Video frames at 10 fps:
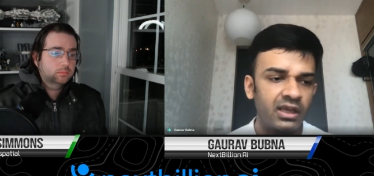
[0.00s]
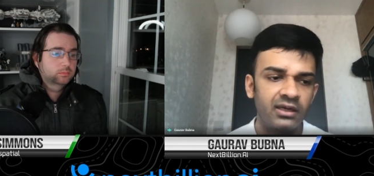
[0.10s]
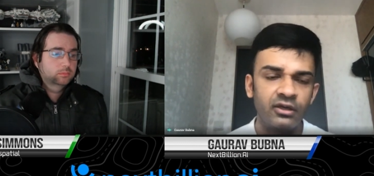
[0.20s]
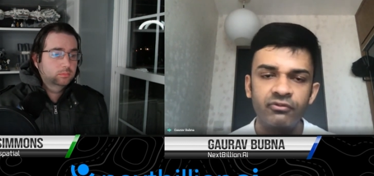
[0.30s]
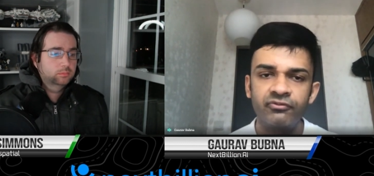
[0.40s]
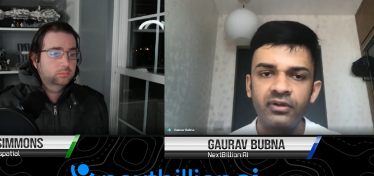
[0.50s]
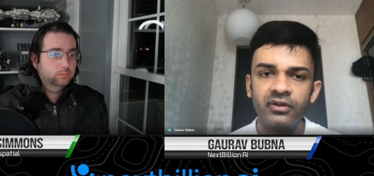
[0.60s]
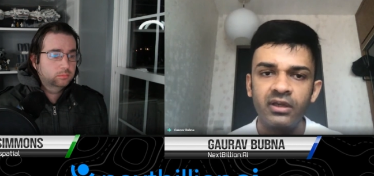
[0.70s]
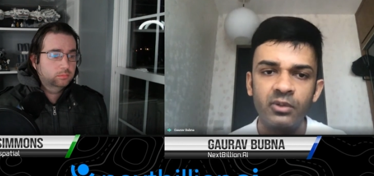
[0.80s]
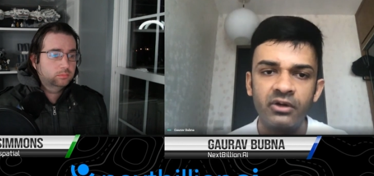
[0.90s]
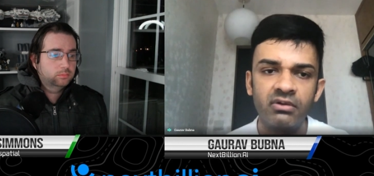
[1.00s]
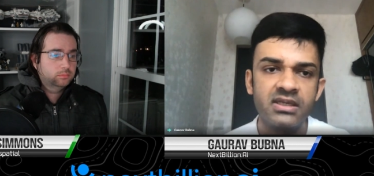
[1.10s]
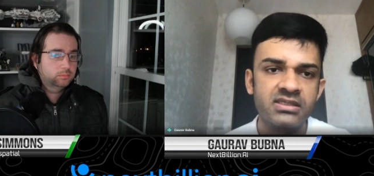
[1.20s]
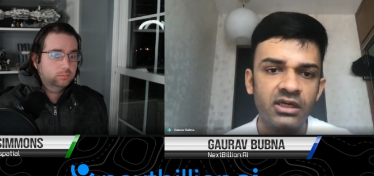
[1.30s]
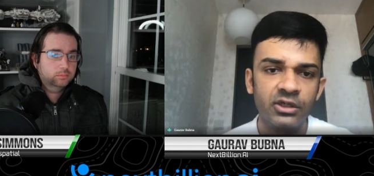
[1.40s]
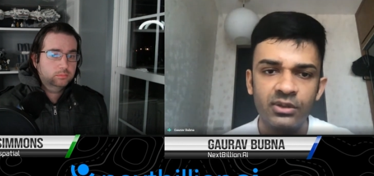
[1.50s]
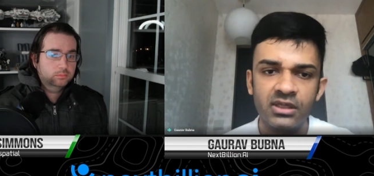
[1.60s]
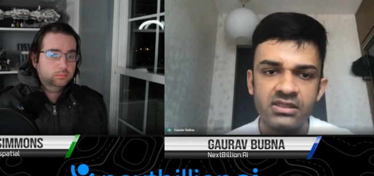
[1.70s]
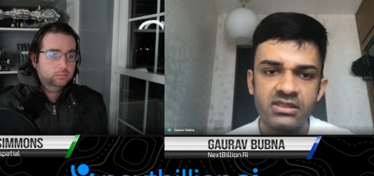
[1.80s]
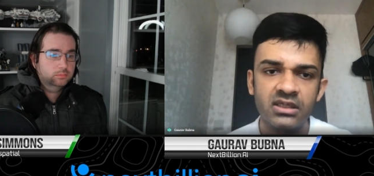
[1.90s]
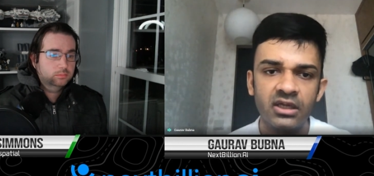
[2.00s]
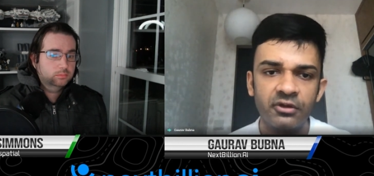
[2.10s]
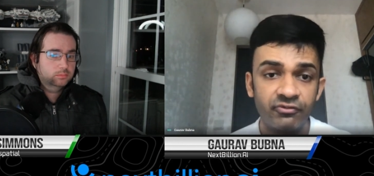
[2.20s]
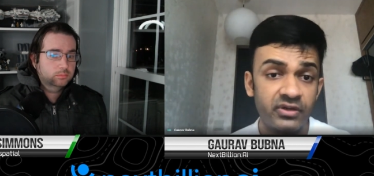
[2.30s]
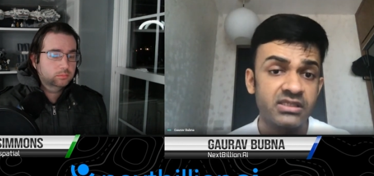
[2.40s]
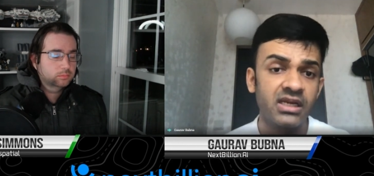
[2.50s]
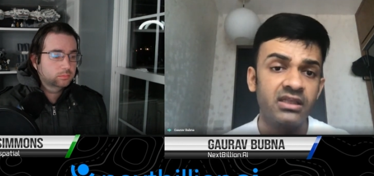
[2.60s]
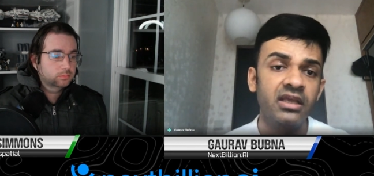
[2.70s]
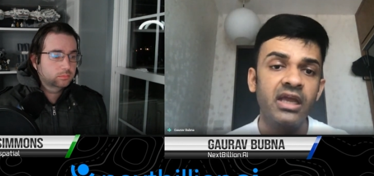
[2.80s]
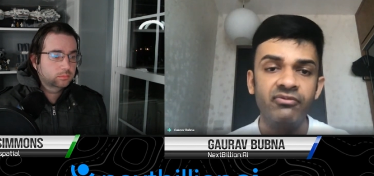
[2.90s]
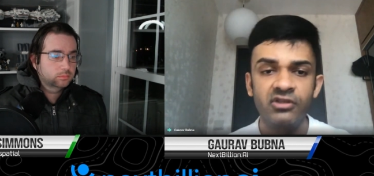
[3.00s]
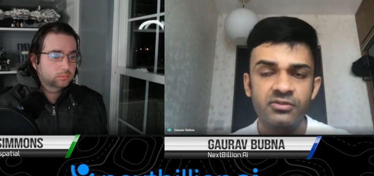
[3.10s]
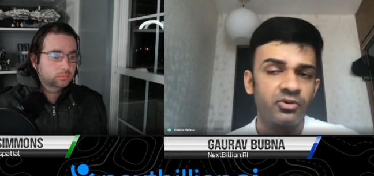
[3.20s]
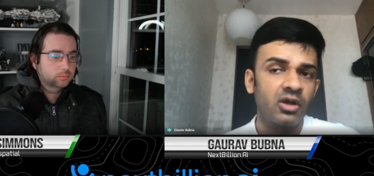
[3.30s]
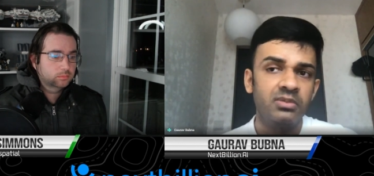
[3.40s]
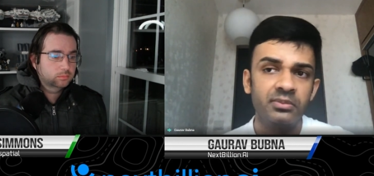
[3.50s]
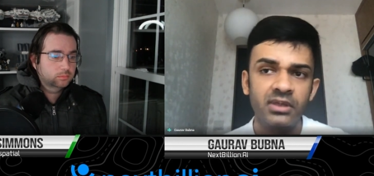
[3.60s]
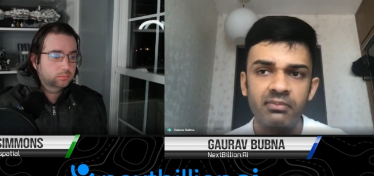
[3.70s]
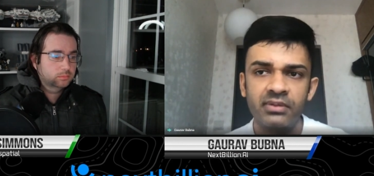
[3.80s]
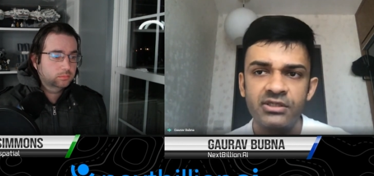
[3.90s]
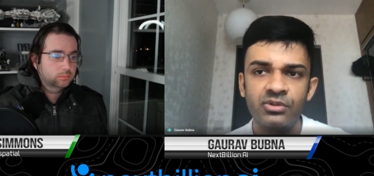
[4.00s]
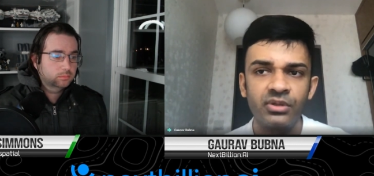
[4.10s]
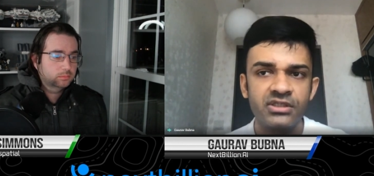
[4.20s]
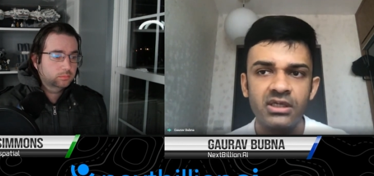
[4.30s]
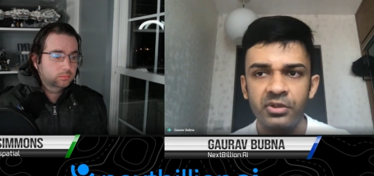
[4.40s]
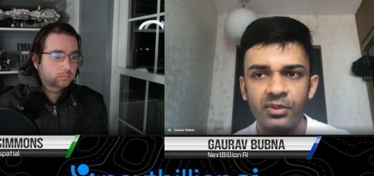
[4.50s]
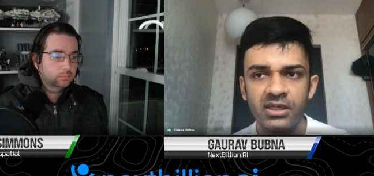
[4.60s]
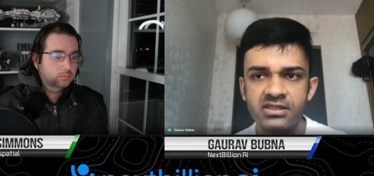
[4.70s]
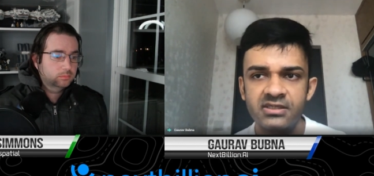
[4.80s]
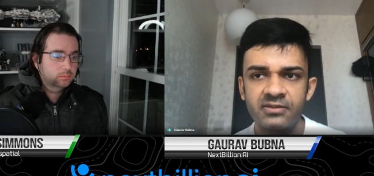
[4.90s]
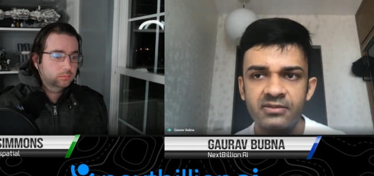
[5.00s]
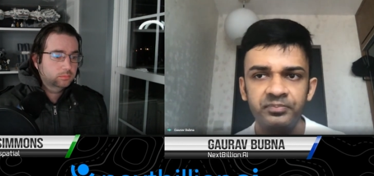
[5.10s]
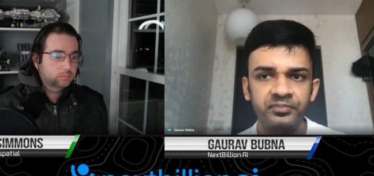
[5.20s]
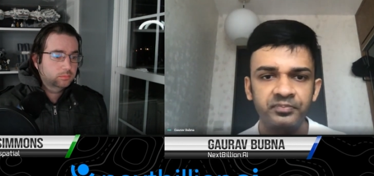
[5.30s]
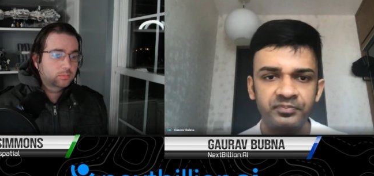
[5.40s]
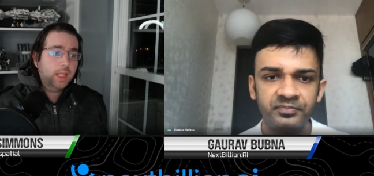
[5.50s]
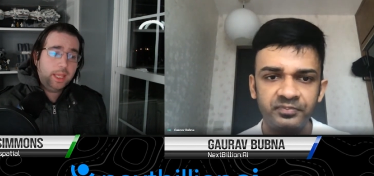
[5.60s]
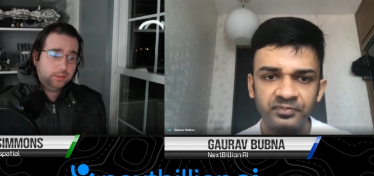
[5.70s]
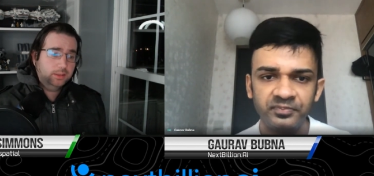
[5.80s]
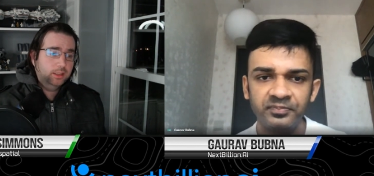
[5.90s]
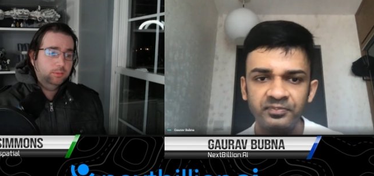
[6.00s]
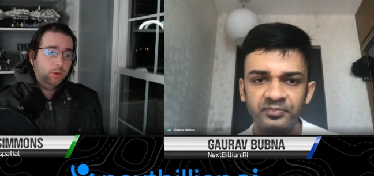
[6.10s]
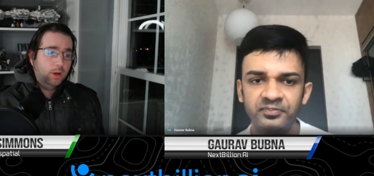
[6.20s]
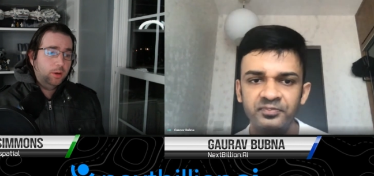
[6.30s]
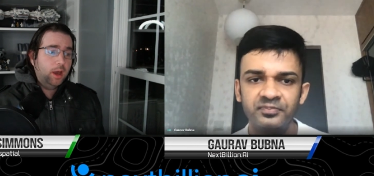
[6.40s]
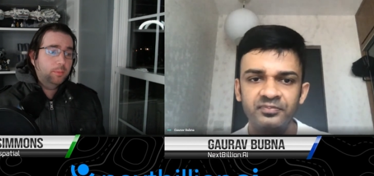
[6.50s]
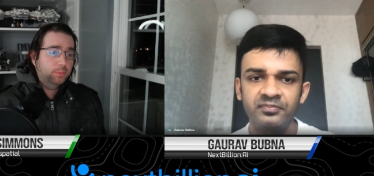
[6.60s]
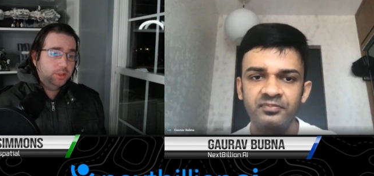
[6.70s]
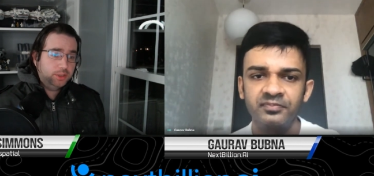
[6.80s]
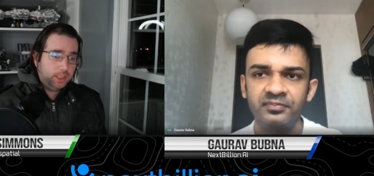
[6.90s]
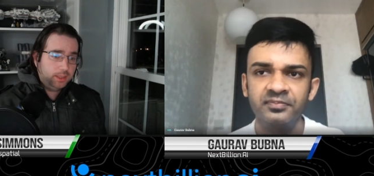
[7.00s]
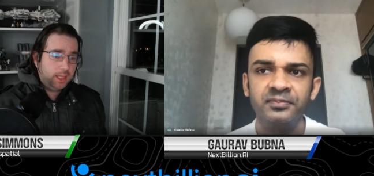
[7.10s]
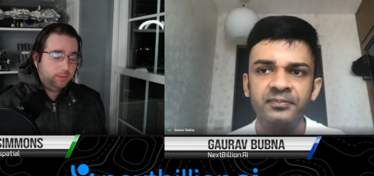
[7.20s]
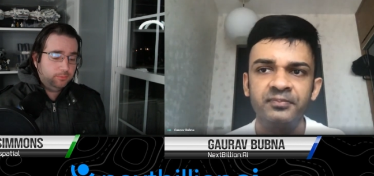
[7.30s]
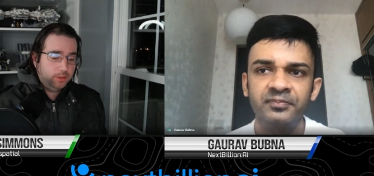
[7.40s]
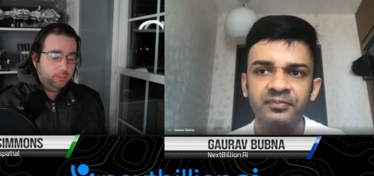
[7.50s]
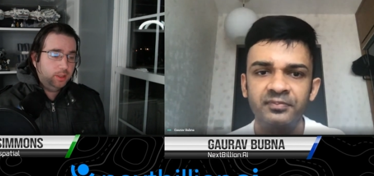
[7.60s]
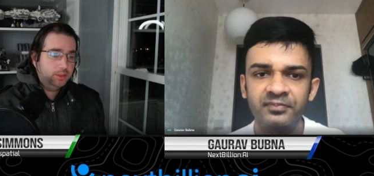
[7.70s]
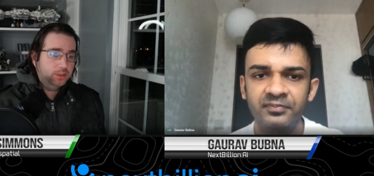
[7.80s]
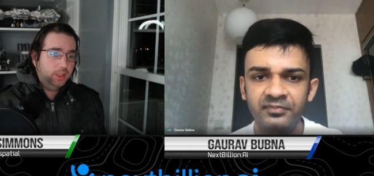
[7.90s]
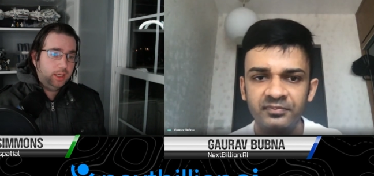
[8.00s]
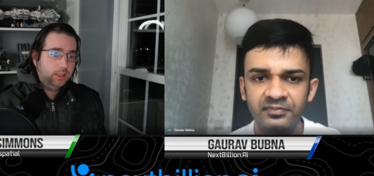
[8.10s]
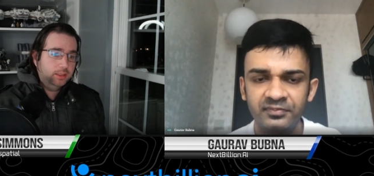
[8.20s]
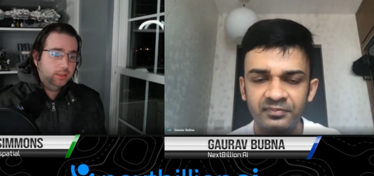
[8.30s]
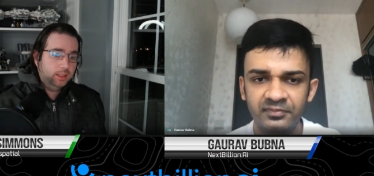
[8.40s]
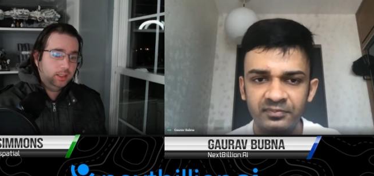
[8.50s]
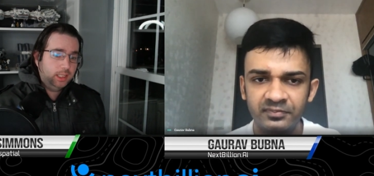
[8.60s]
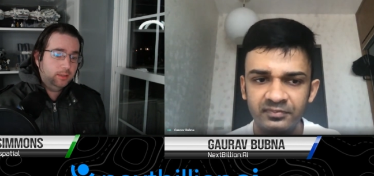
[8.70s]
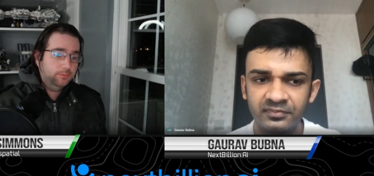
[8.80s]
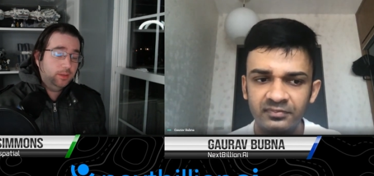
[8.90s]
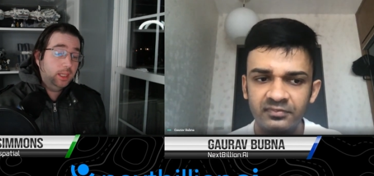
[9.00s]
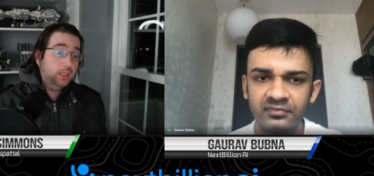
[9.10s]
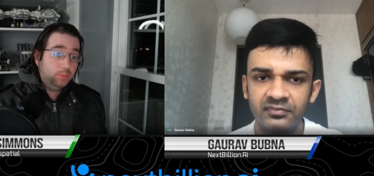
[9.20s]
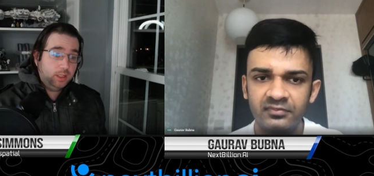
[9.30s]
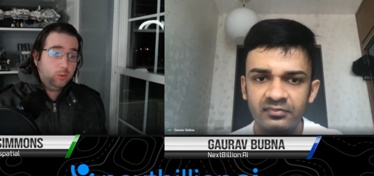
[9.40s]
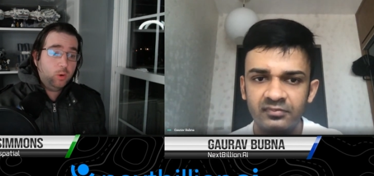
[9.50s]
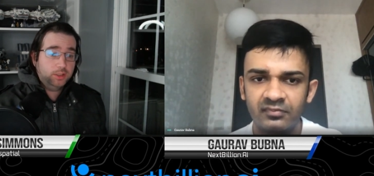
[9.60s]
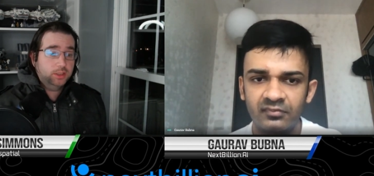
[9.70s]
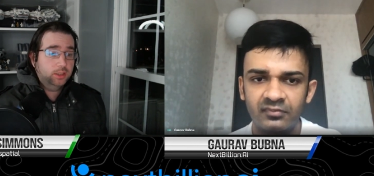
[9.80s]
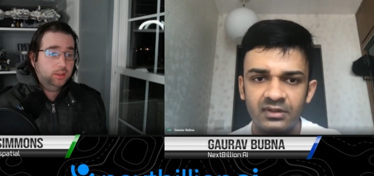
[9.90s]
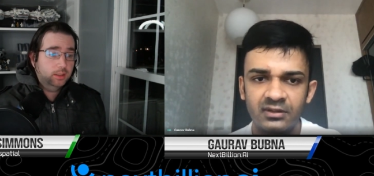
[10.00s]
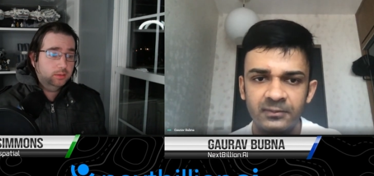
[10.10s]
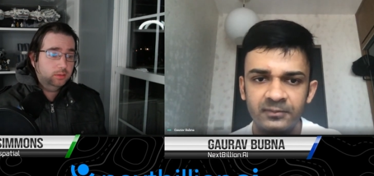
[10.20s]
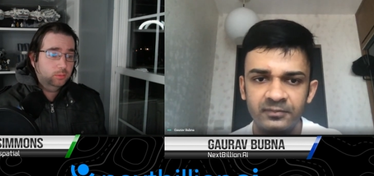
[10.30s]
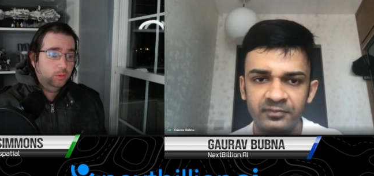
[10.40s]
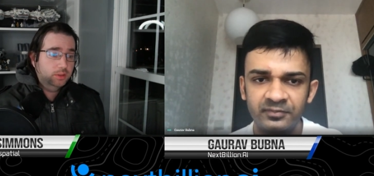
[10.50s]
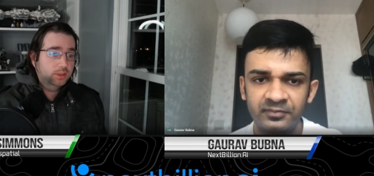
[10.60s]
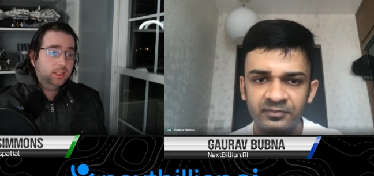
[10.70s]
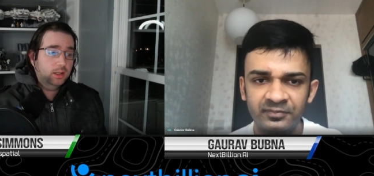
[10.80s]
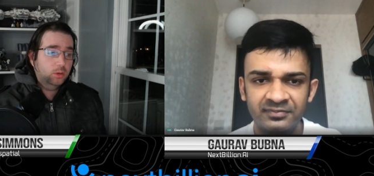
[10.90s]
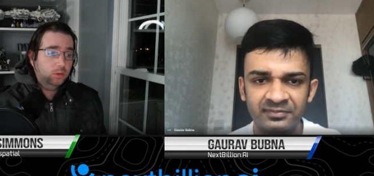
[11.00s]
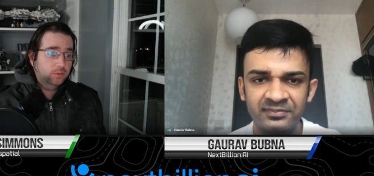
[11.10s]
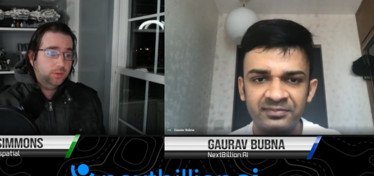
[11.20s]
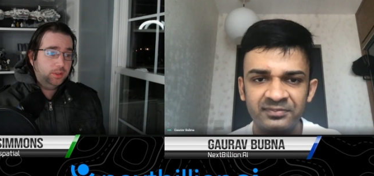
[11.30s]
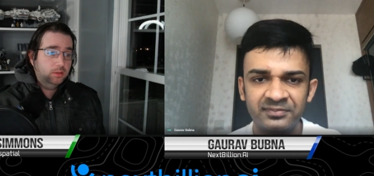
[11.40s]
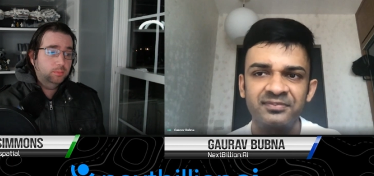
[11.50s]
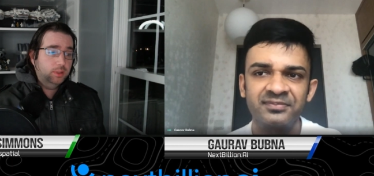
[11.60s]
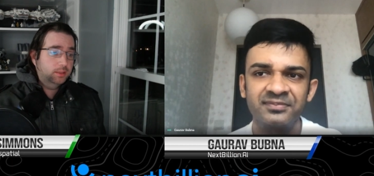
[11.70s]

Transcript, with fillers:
Speaker 1: any of anyone listening to this feels like they have this problem, yeah, please do reach out to us. Excellent.
Speaker 2: Well, I appreciate that very much. And uh, if anybody watching this wants to get a hold of you because they're